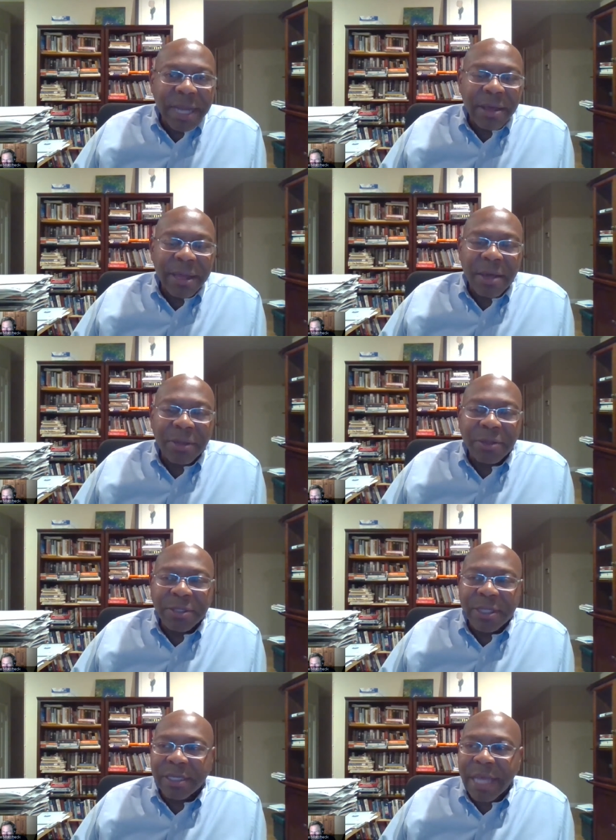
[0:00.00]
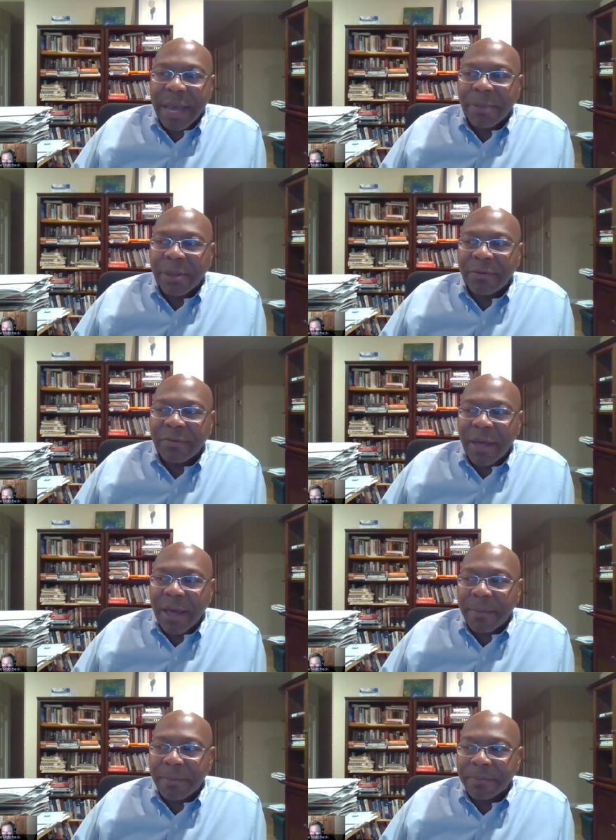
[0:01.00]
And I'll and I'll use the example of
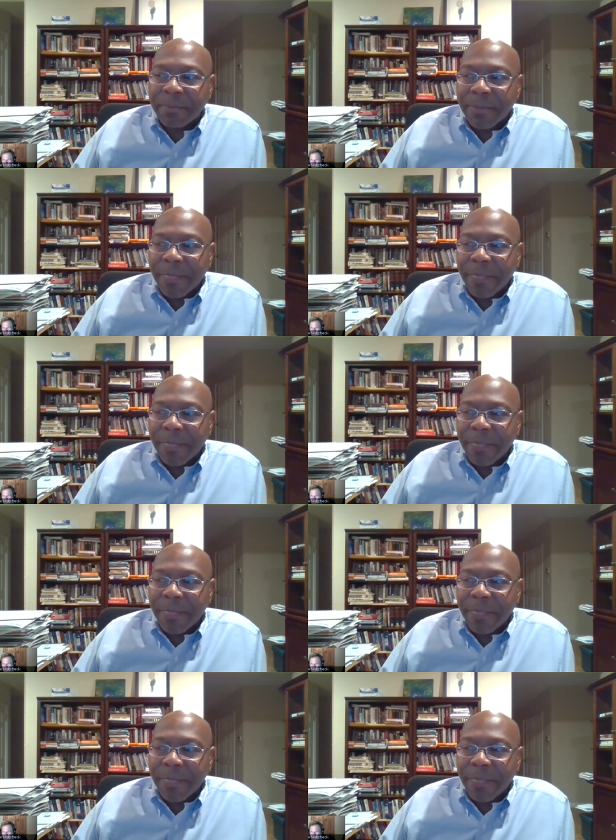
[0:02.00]
um,